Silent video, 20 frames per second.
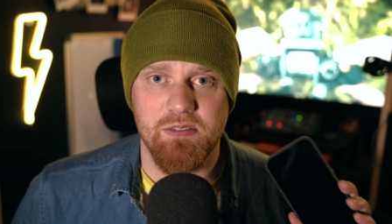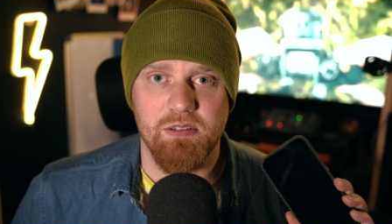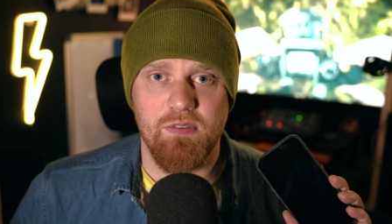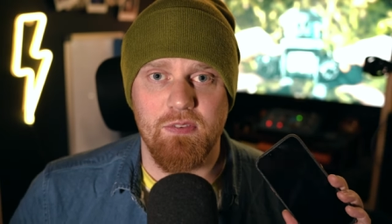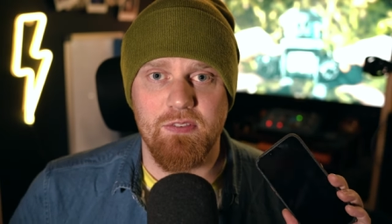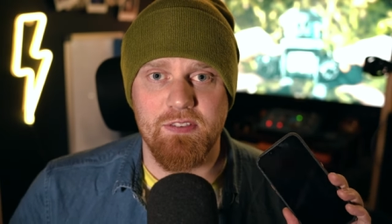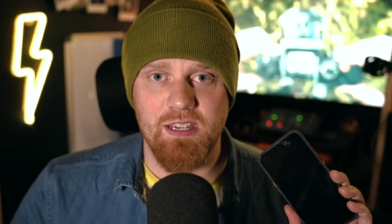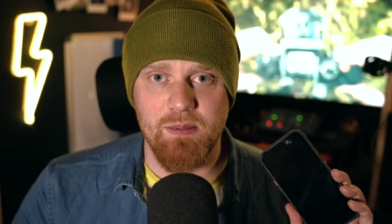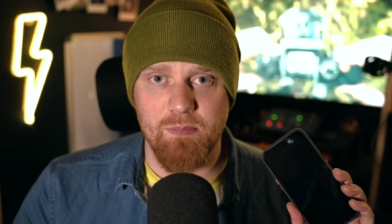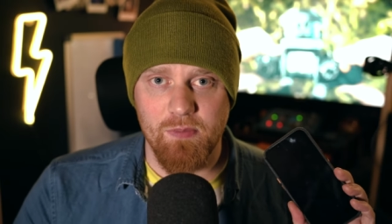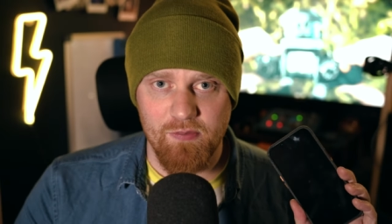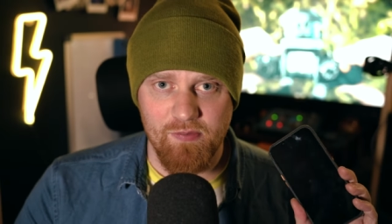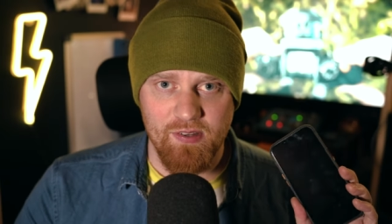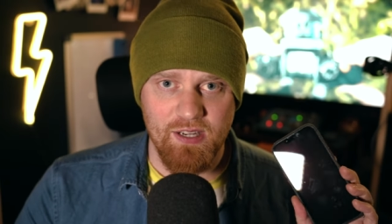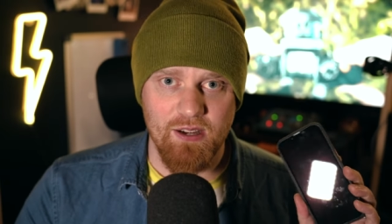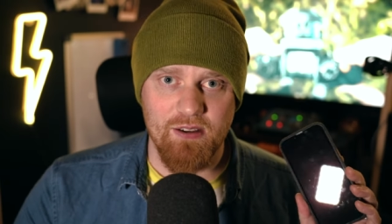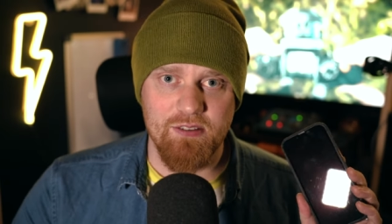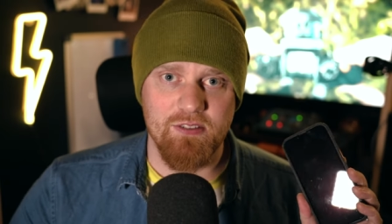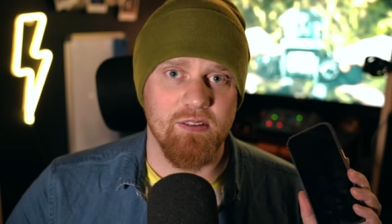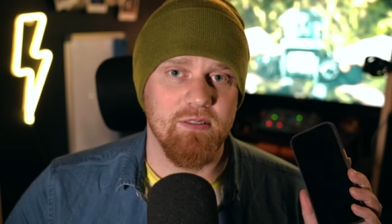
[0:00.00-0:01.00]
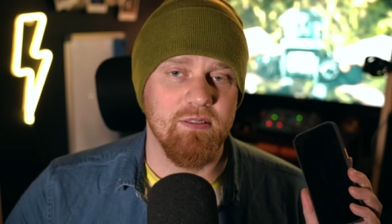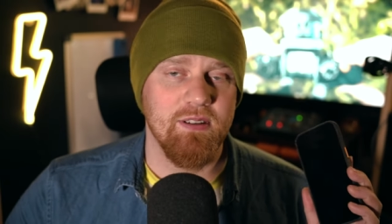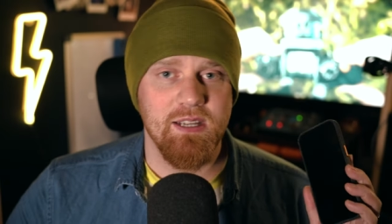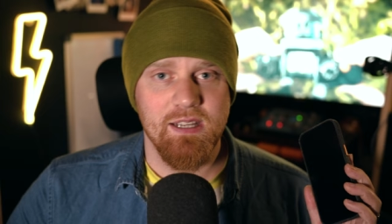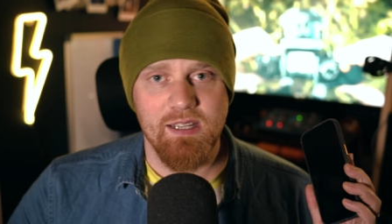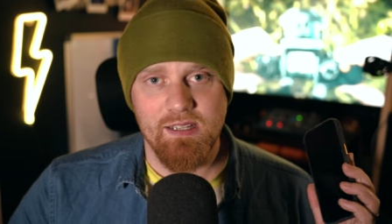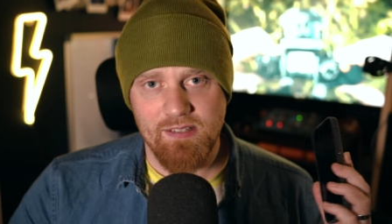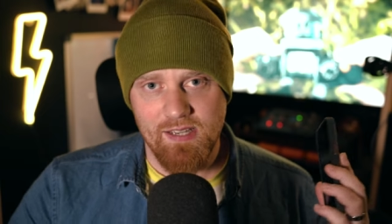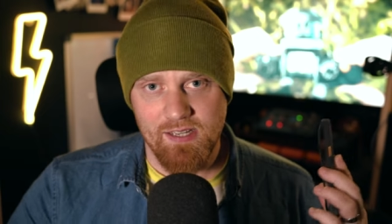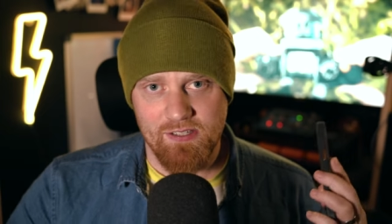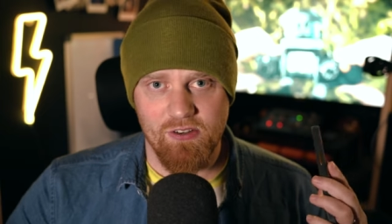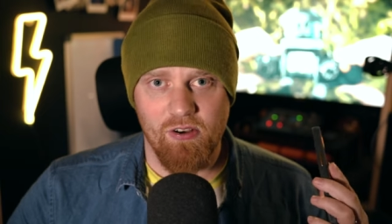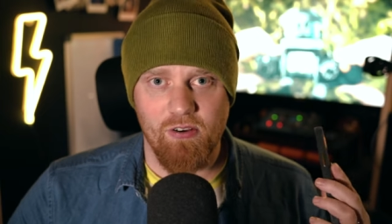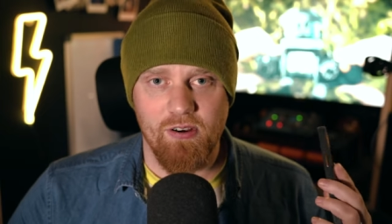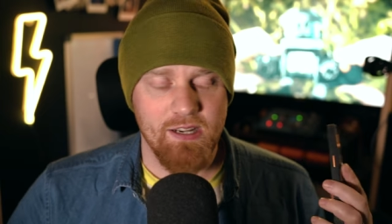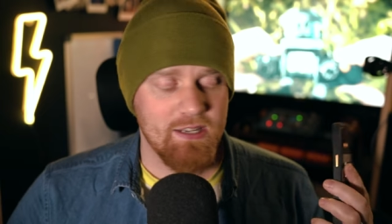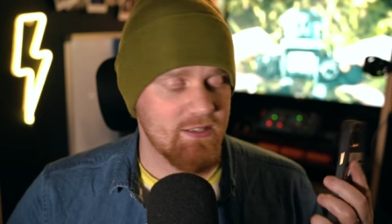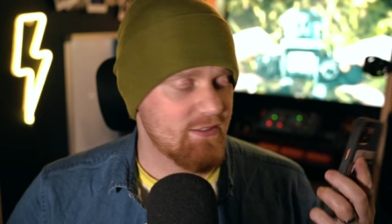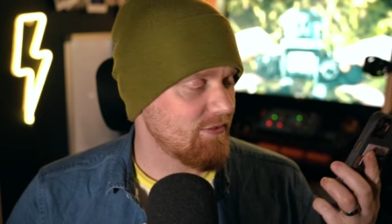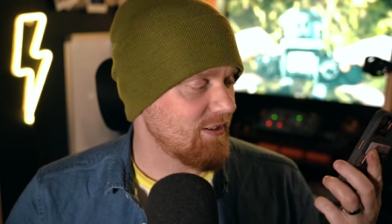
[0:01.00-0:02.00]
So if you've seen my videos on
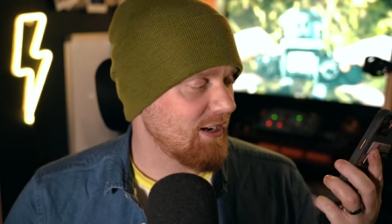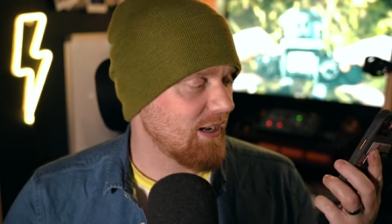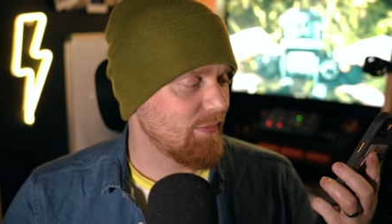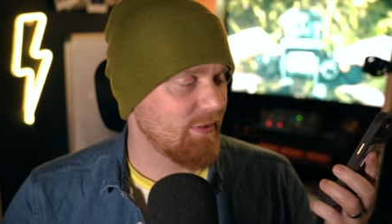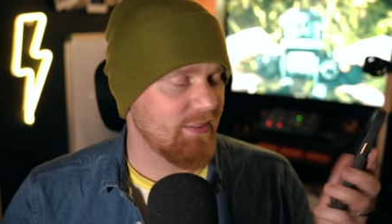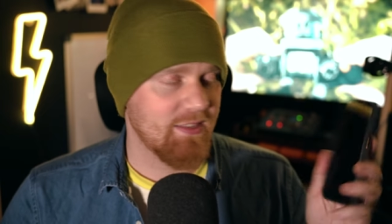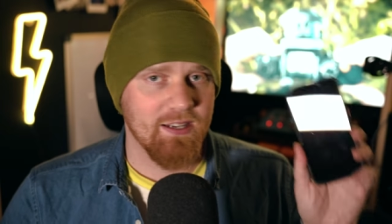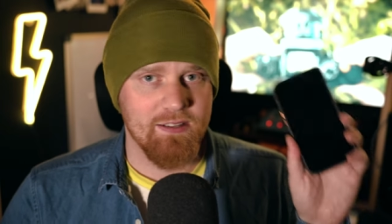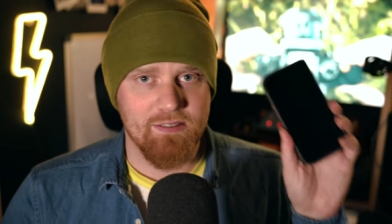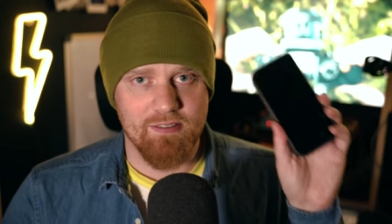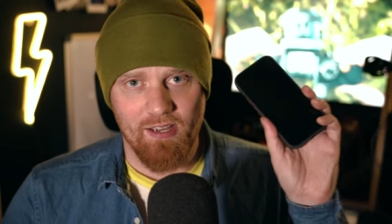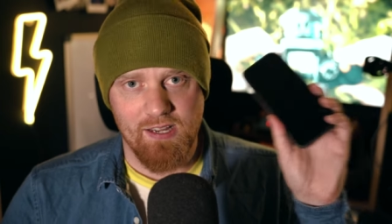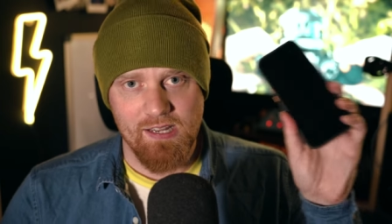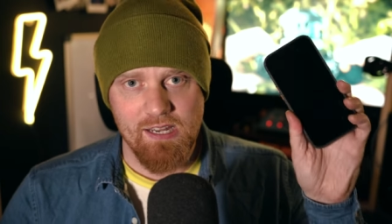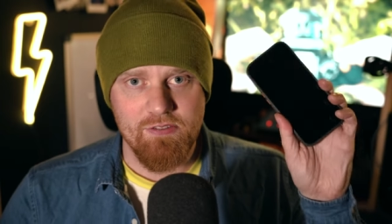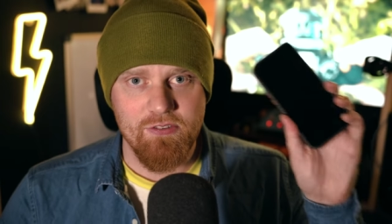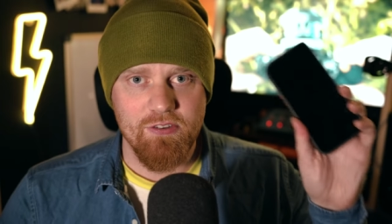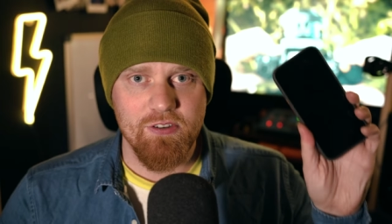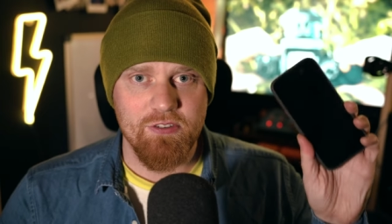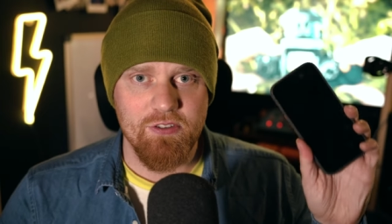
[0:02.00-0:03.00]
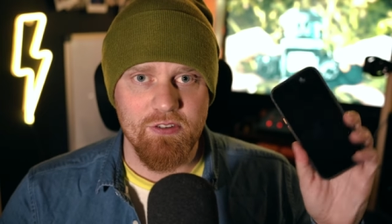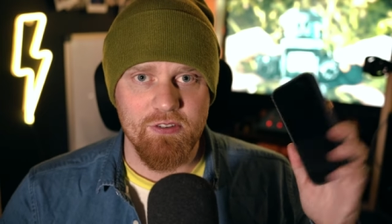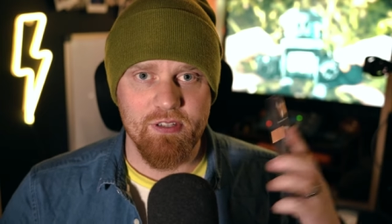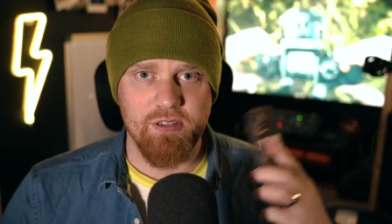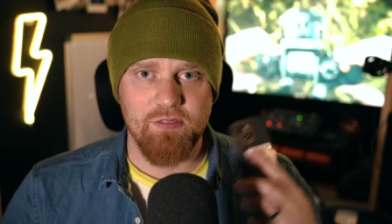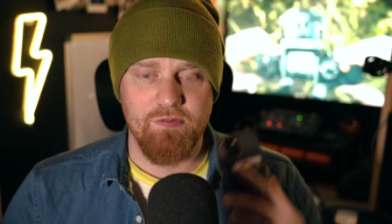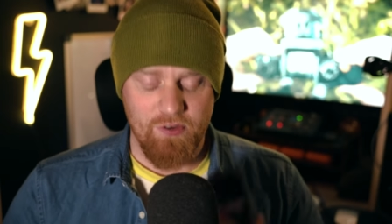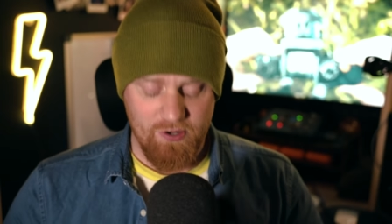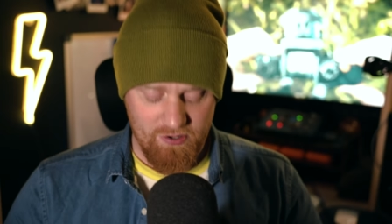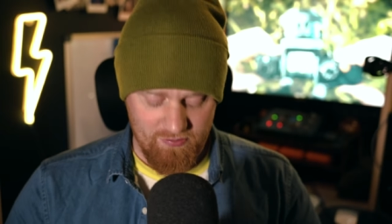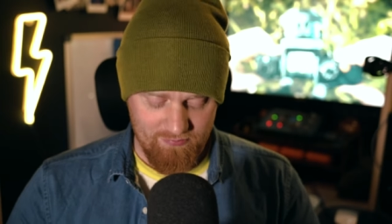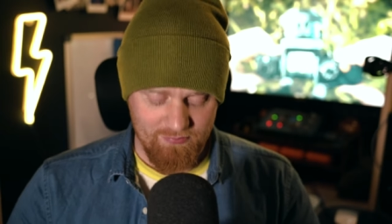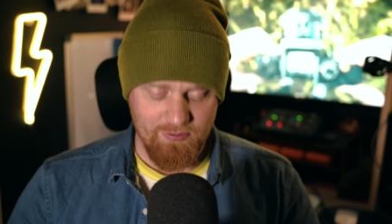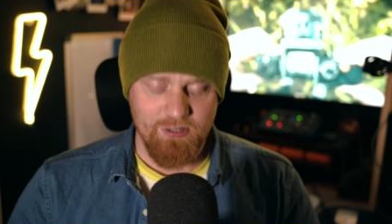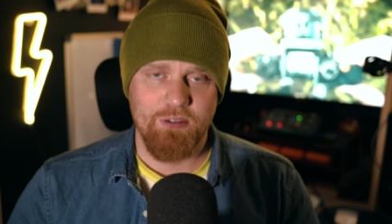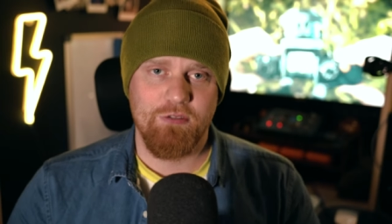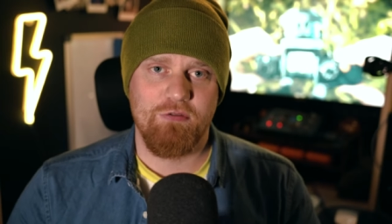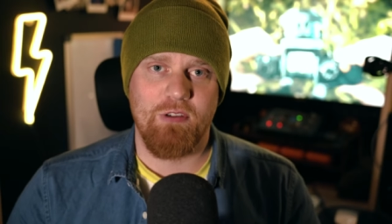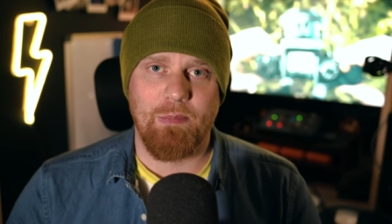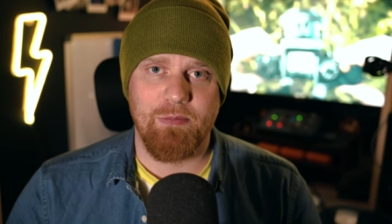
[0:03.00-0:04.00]
TikTok and Instagram and things, I literally just use this phone
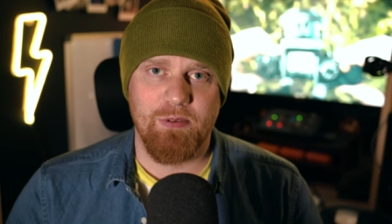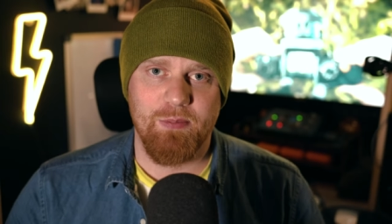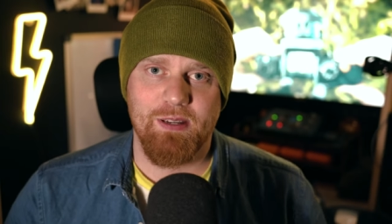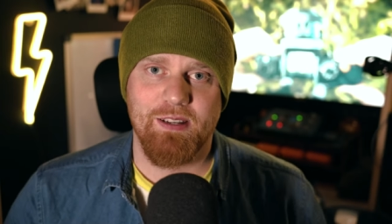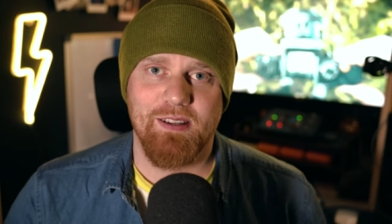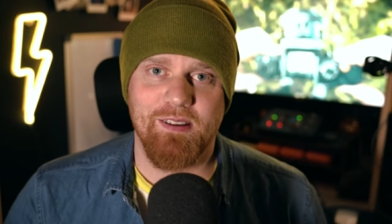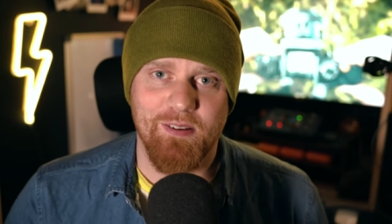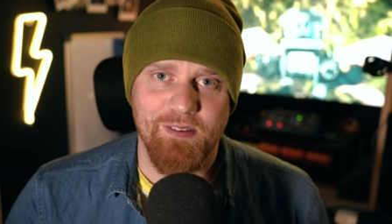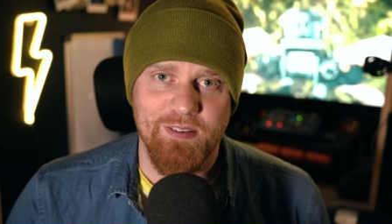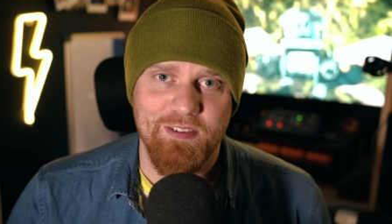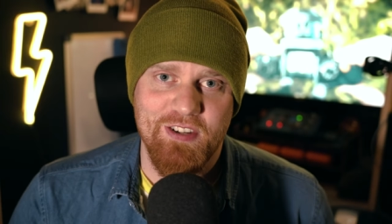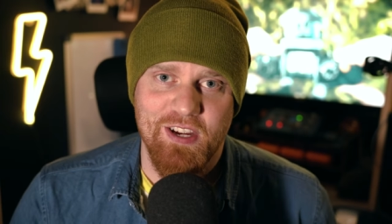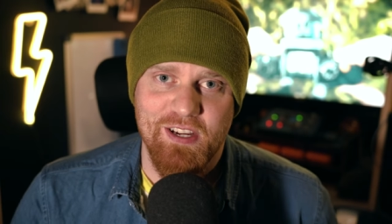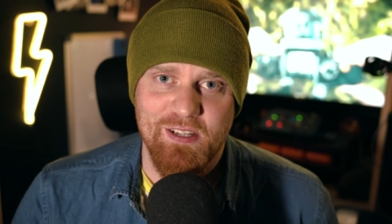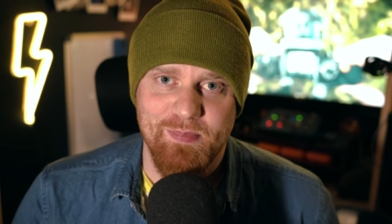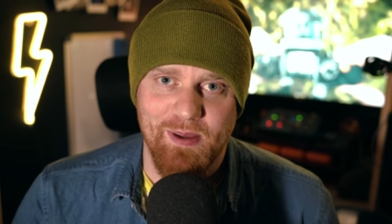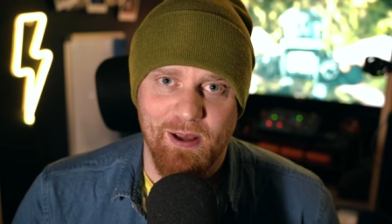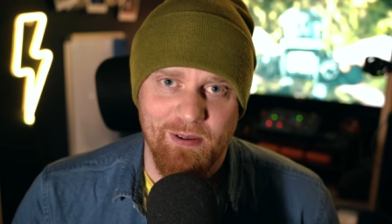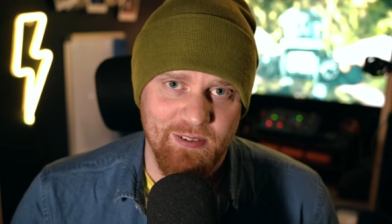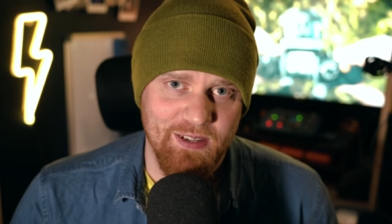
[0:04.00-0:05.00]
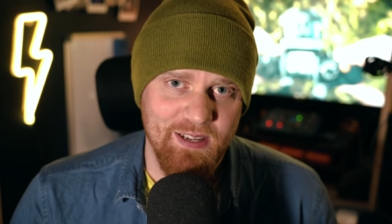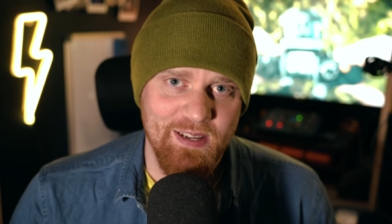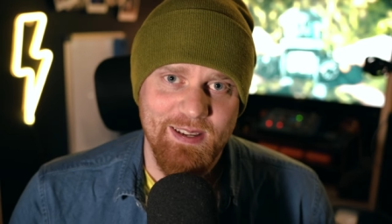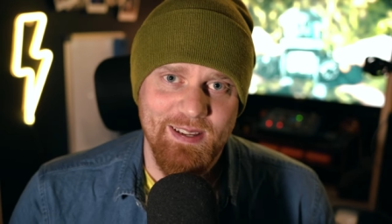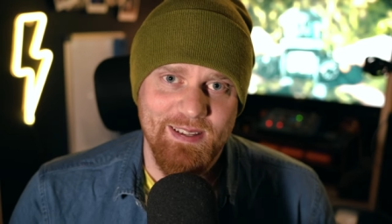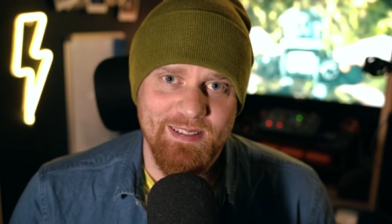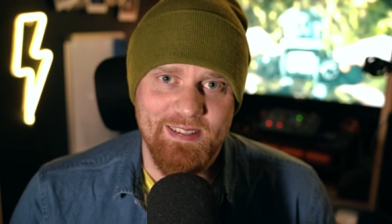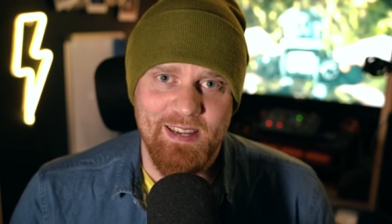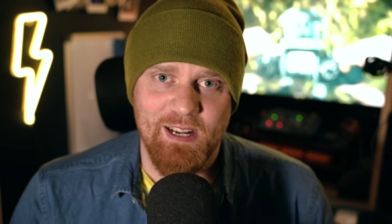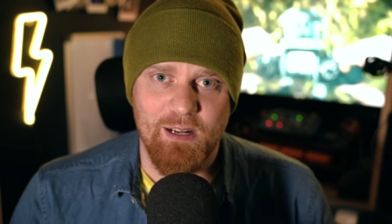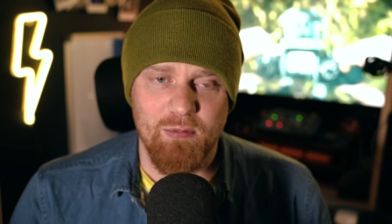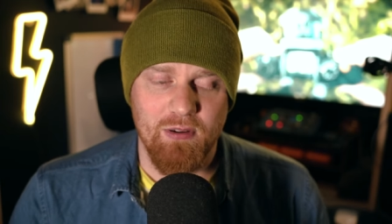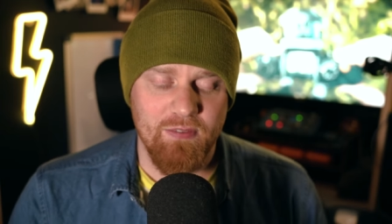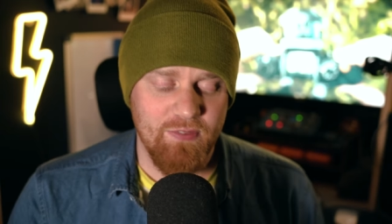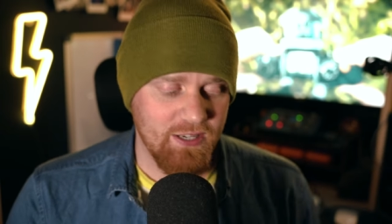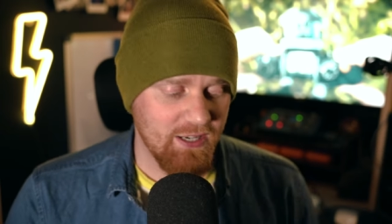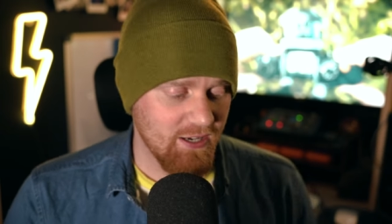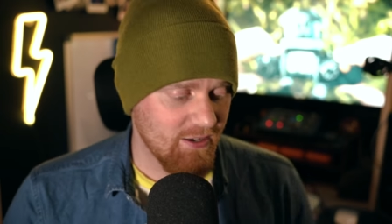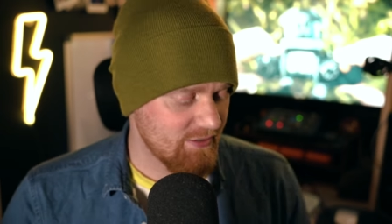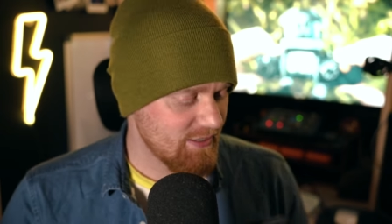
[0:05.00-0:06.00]
strapped to me on a chest mount to take all my
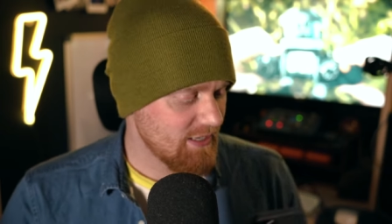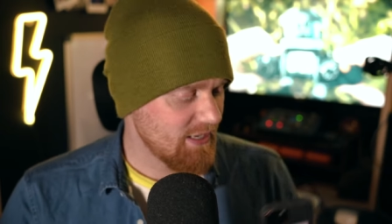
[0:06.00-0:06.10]
videos.